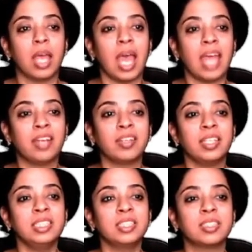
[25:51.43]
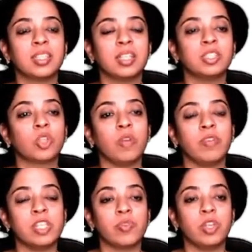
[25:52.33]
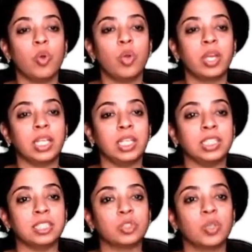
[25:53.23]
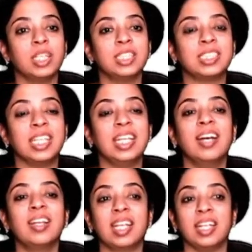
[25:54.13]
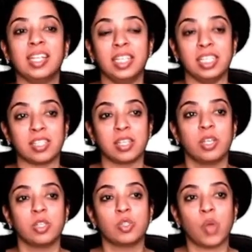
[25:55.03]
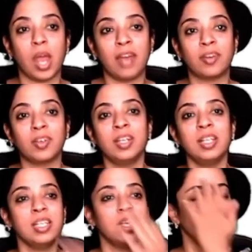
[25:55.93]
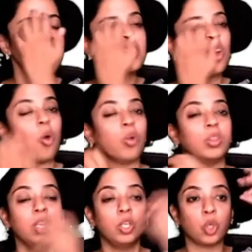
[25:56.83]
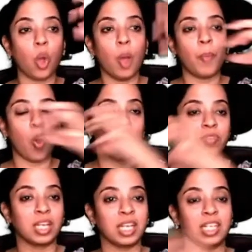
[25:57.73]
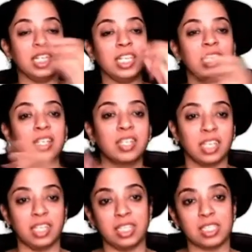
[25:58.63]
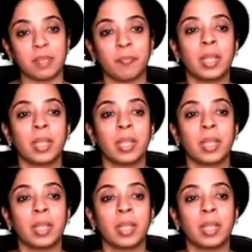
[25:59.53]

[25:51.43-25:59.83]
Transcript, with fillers: and renes is always we know kidneys. So it is near kidneys. So adrenal is on the top of the kidney, near kidneys.